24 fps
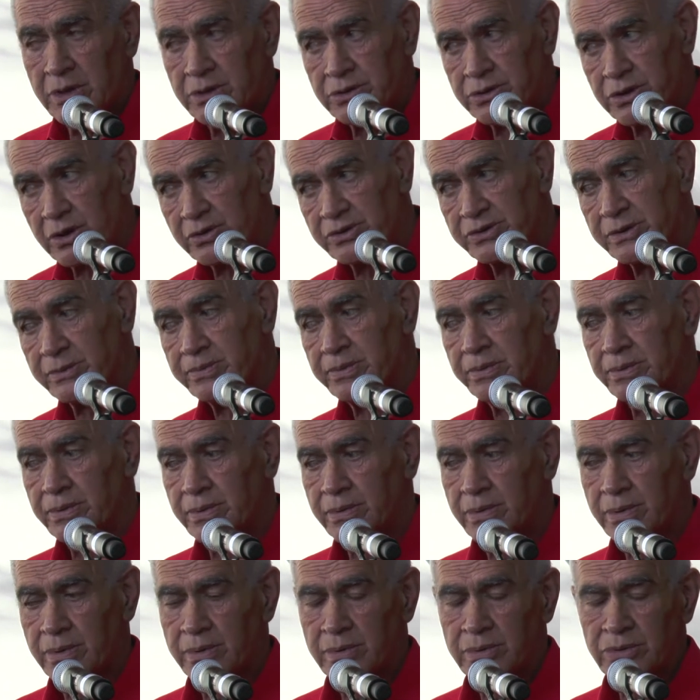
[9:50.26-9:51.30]
Joseph
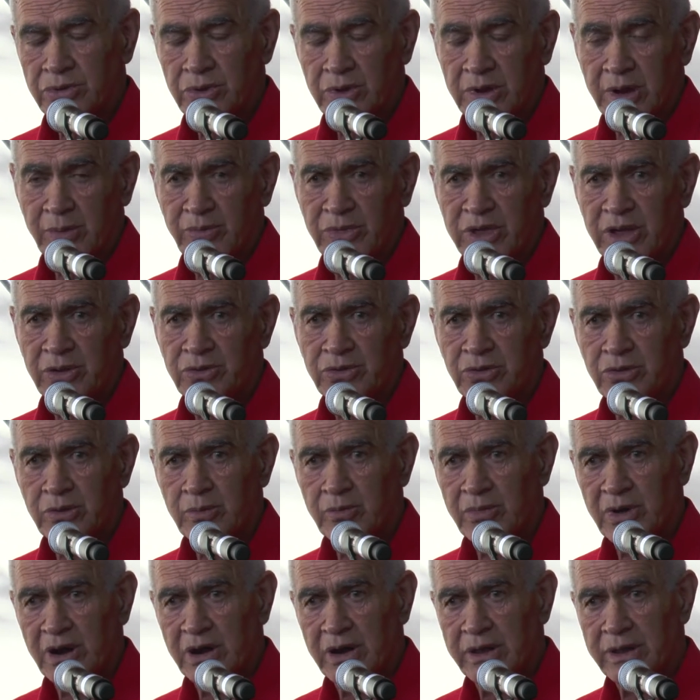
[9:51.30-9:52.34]
to come down to the
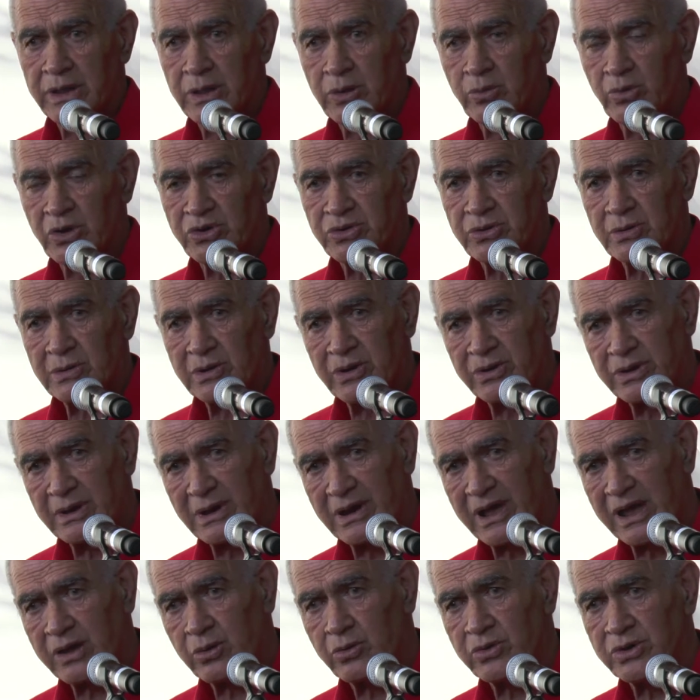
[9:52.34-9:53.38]
Marae. you want to learn the
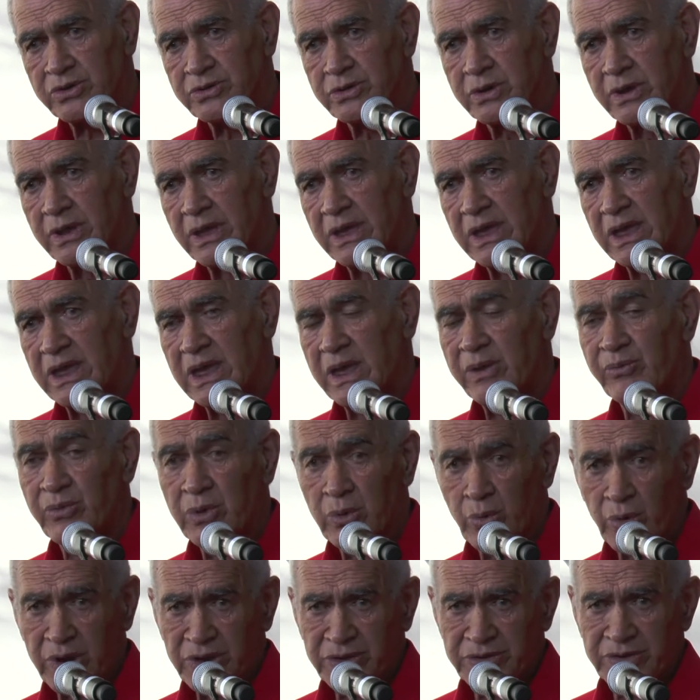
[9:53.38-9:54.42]
language every
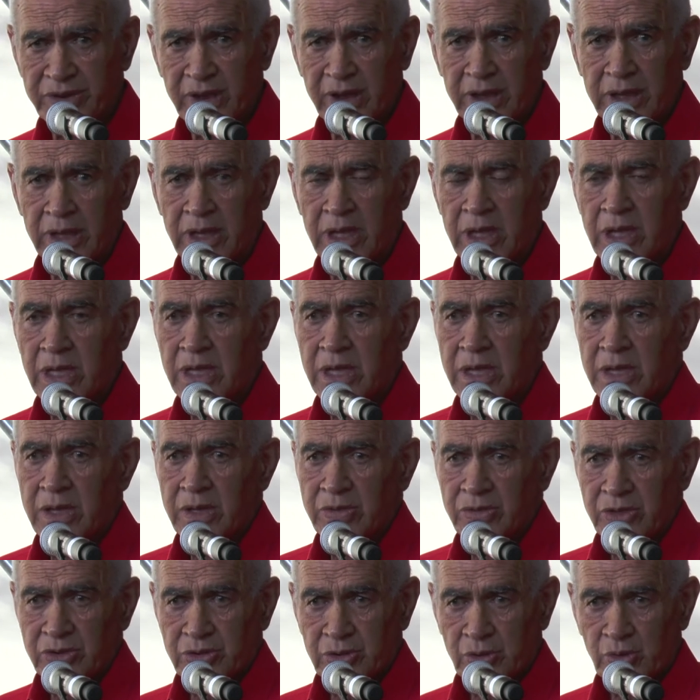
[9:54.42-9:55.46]
Wednesday.
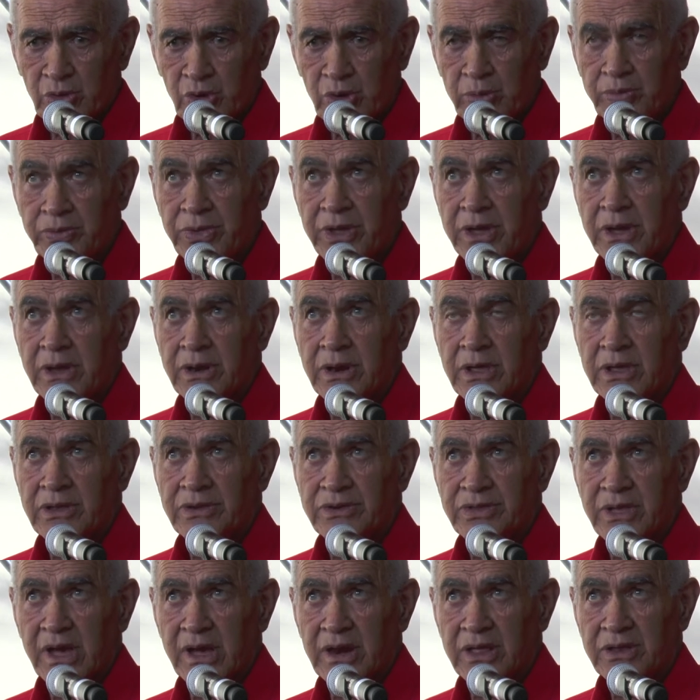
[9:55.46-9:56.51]
There's a group down there,
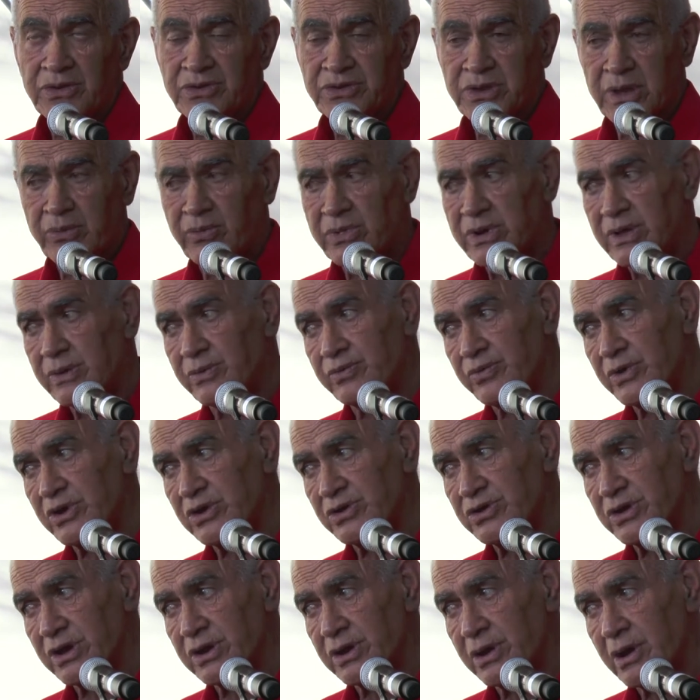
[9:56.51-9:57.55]
start at 7 and
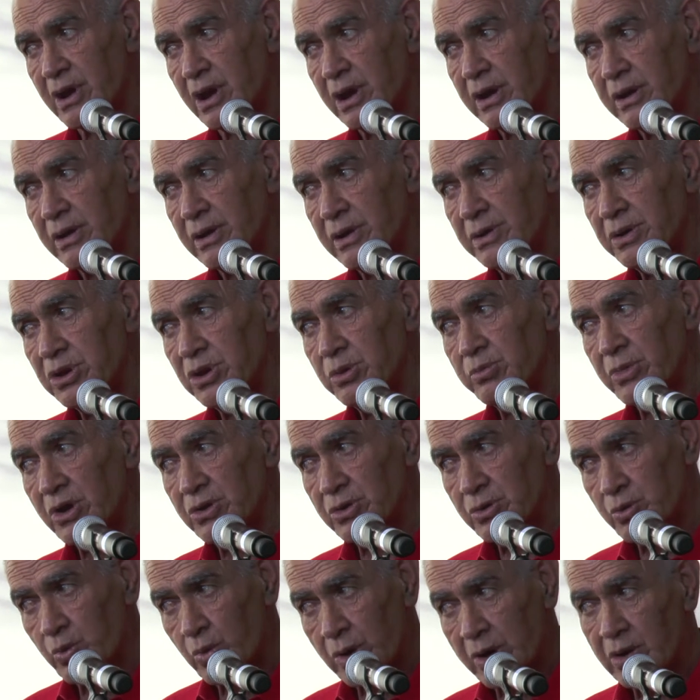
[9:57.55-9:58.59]
finish at 9. You're
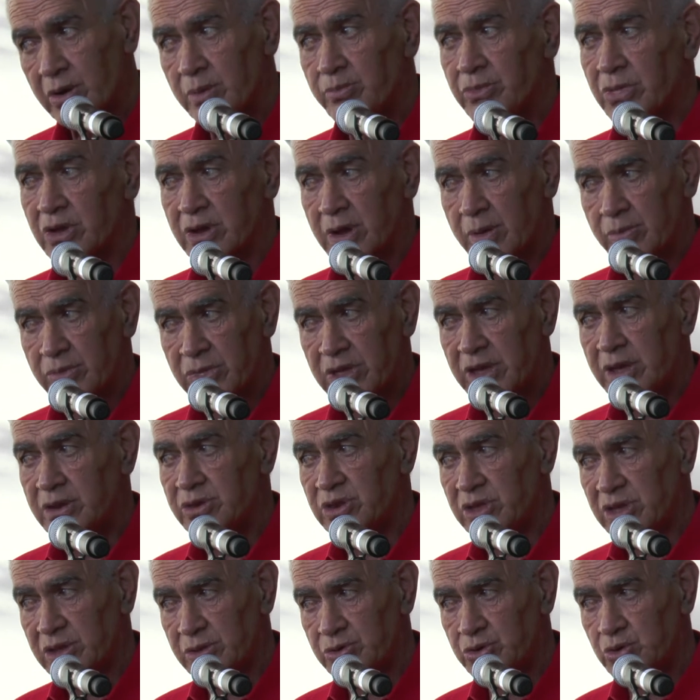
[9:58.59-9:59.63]
most welcome to come down
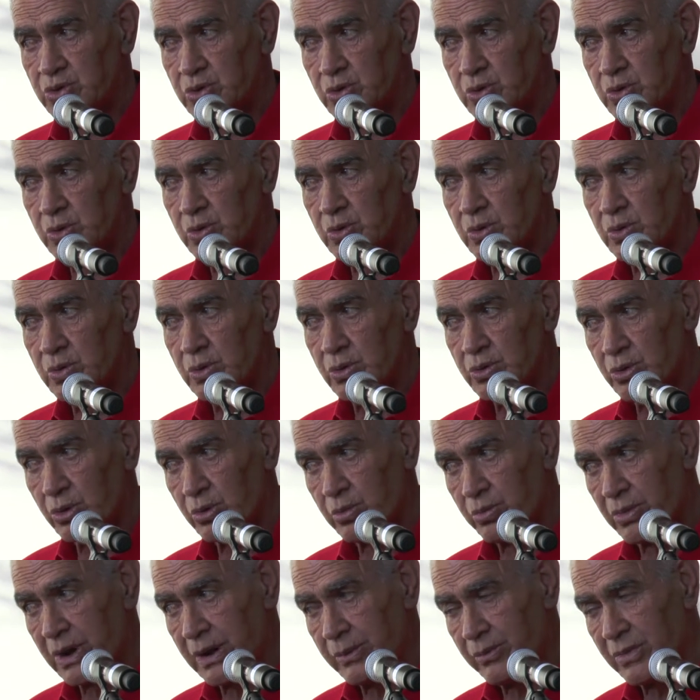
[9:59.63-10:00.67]
there to
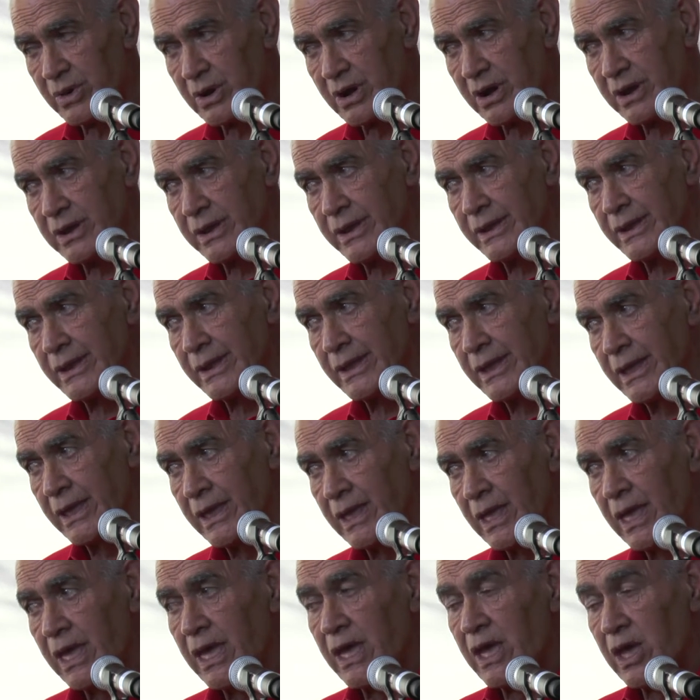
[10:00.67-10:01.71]
Rongmai Marae
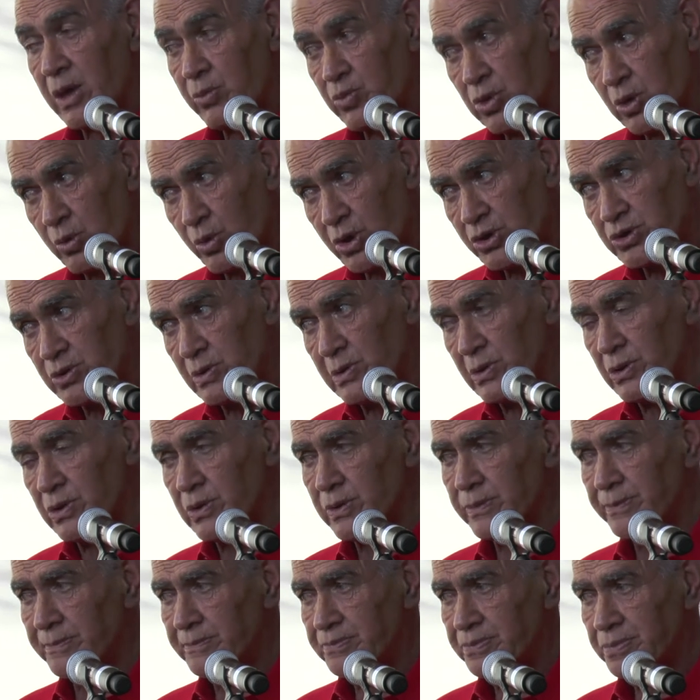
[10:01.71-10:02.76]
if you want to
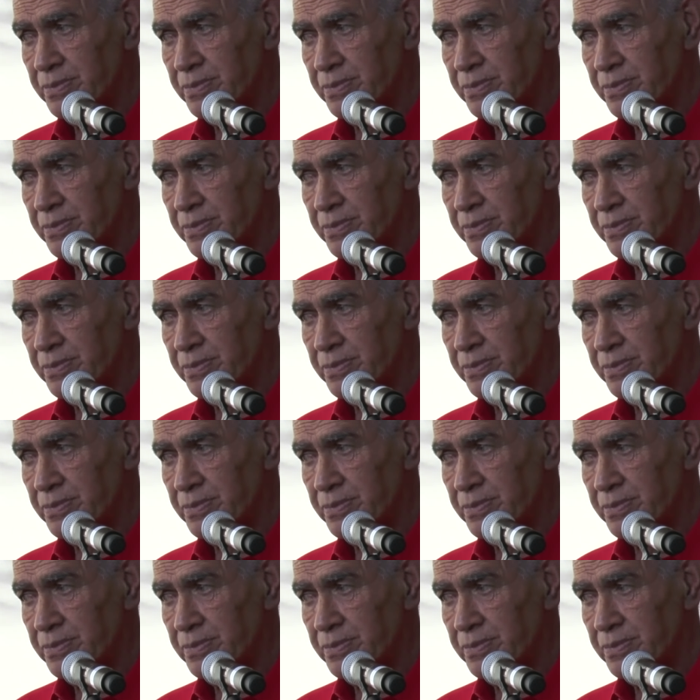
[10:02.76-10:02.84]
learn.